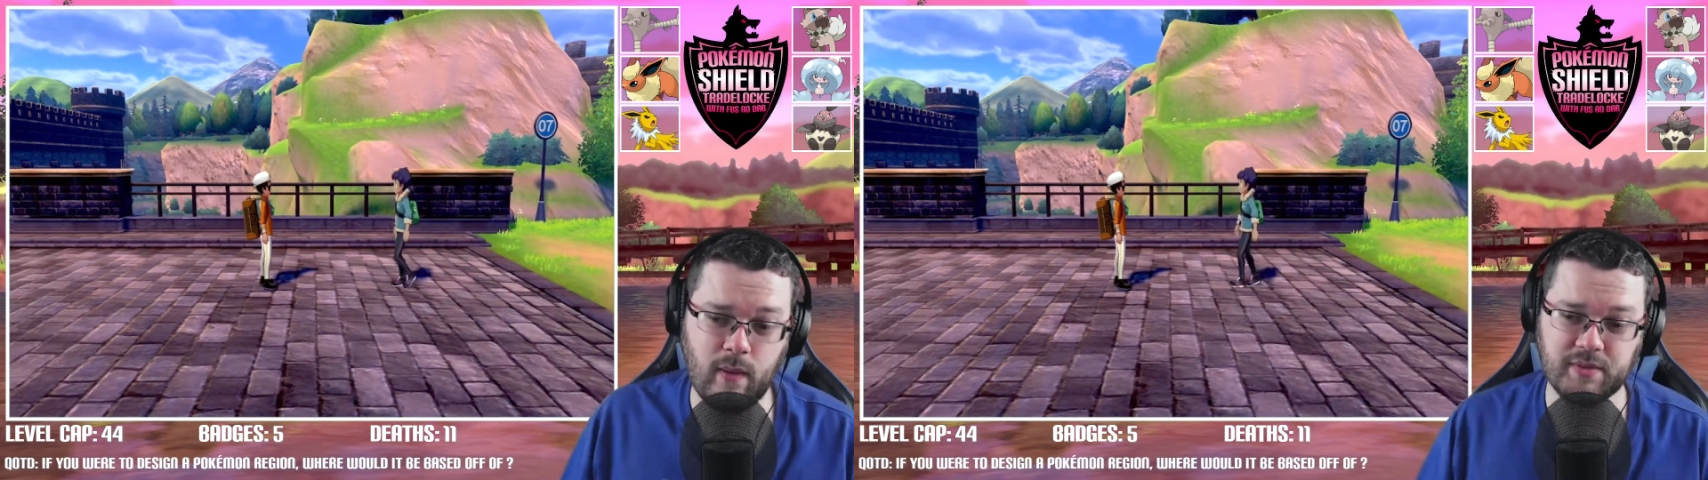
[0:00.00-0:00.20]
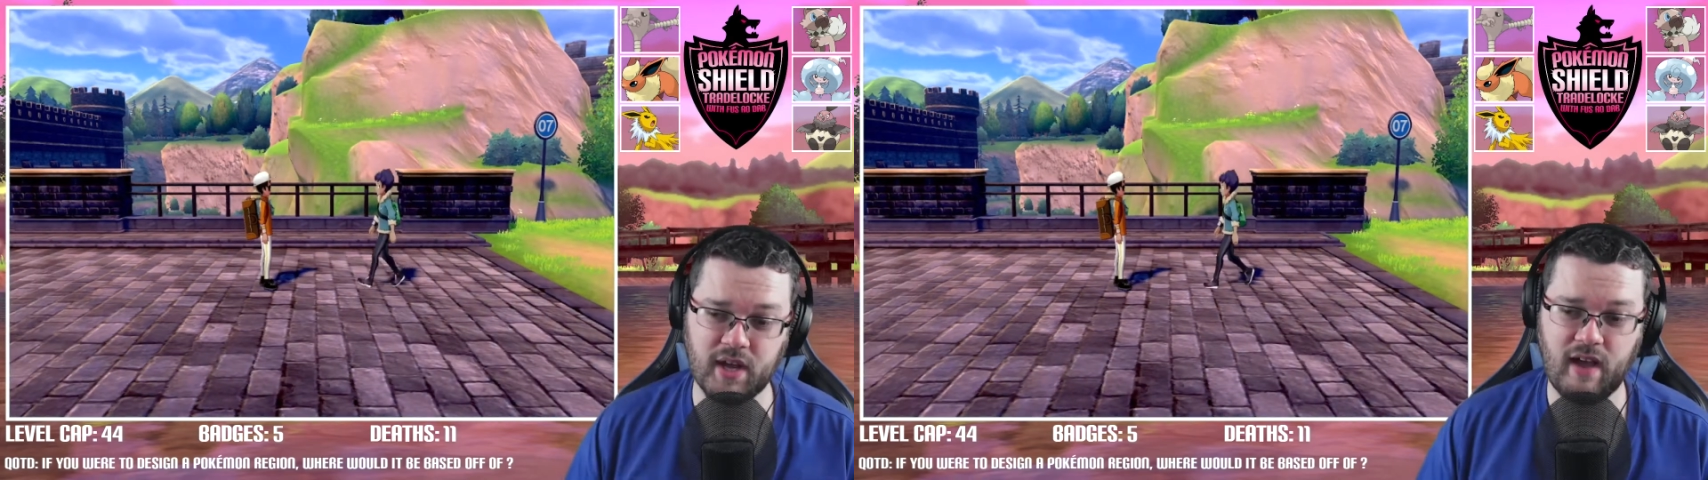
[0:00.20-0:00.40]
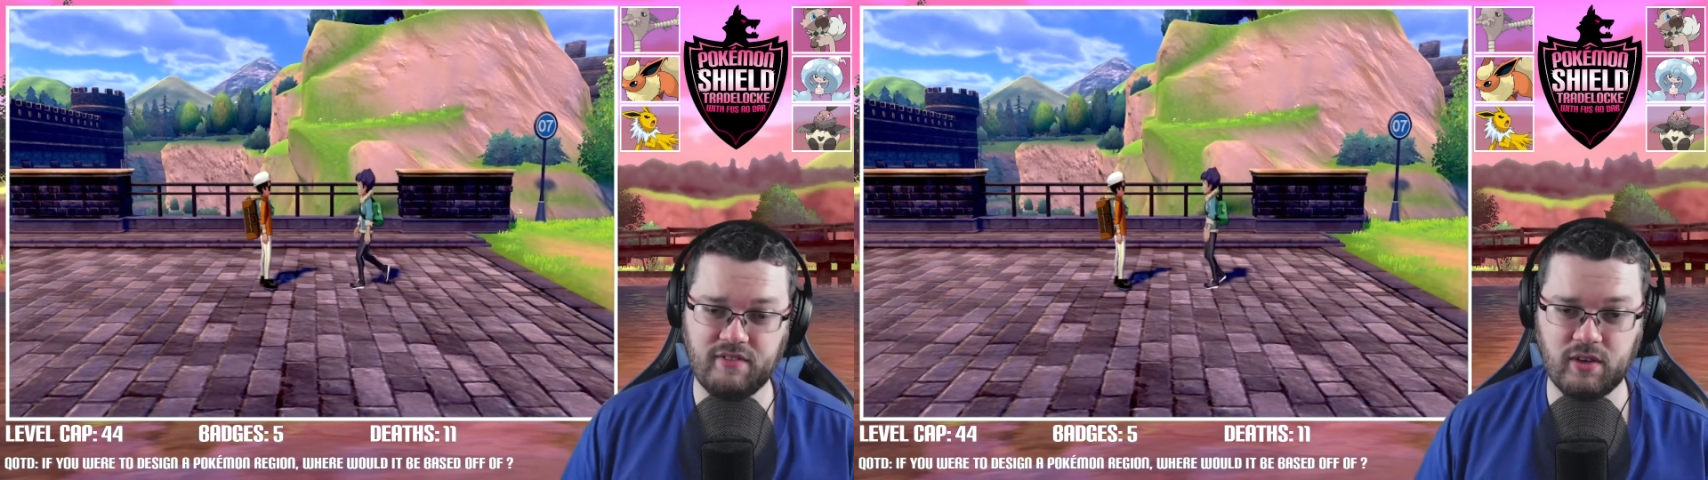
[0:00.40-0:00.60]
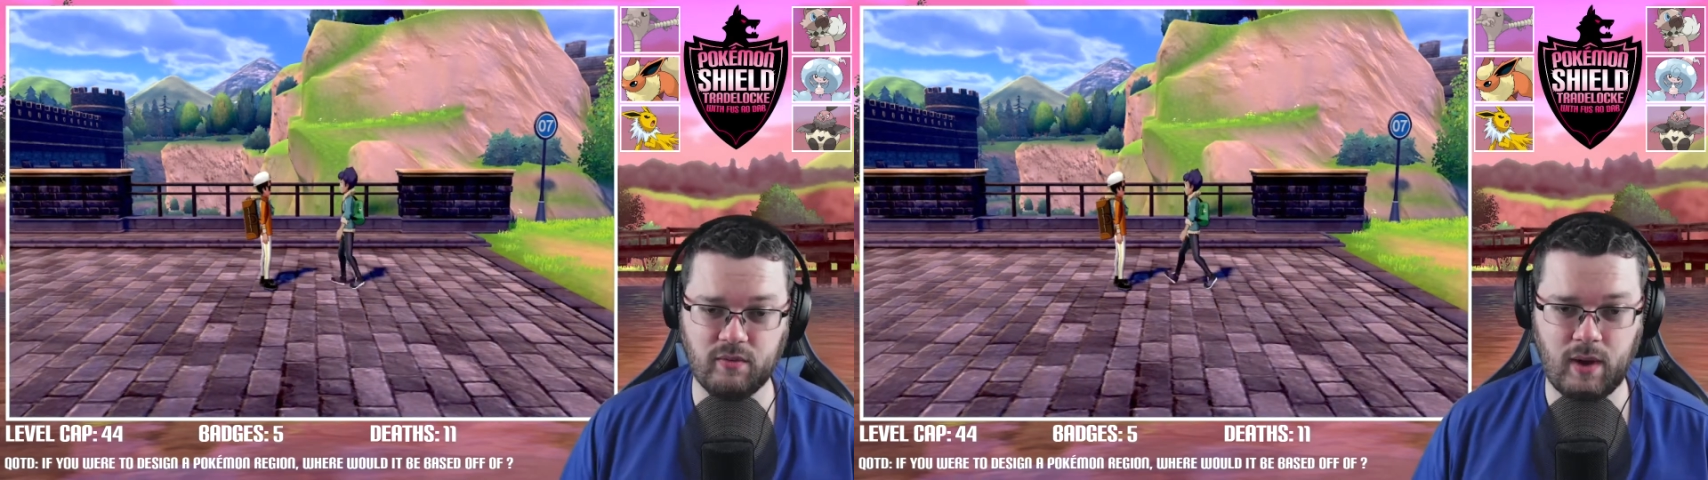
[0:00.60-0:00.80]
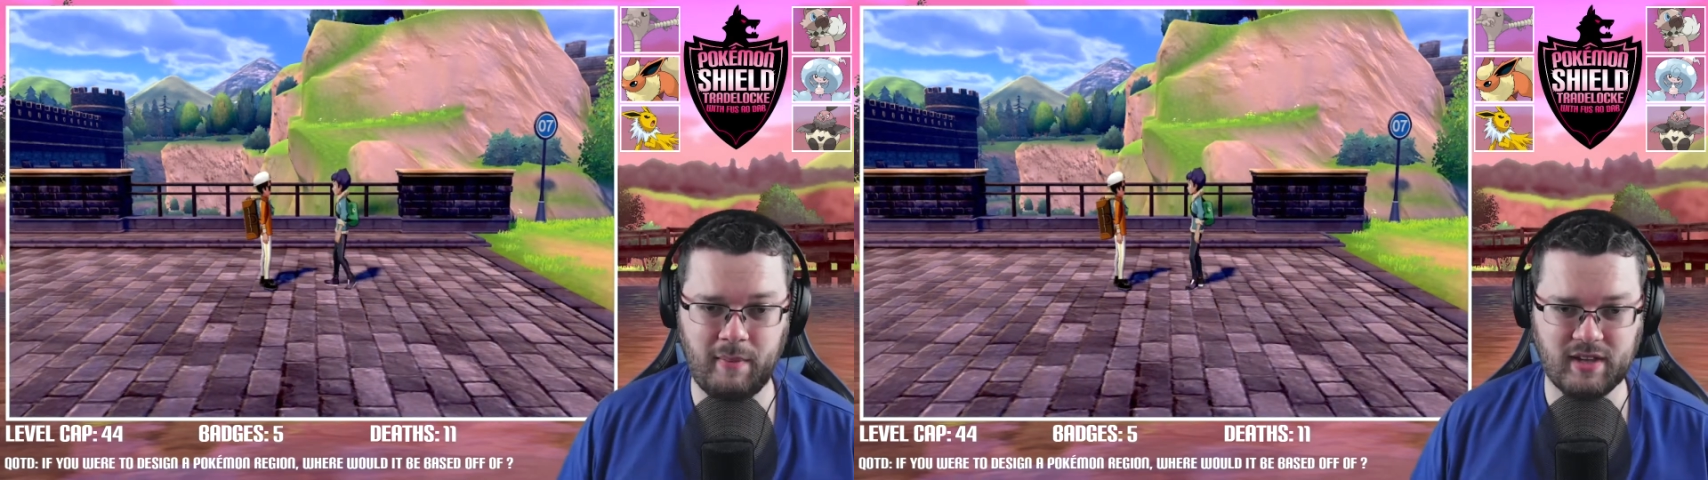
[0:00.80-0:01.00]
I was gonna have to
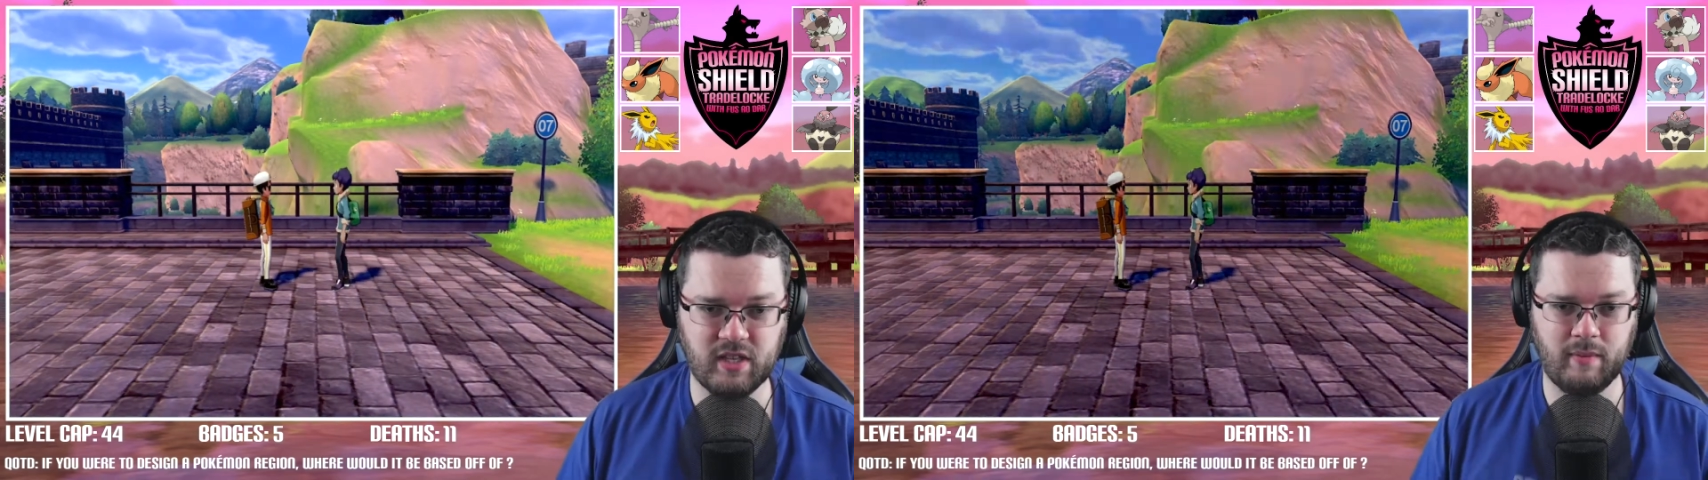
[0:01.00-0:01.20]
run back to the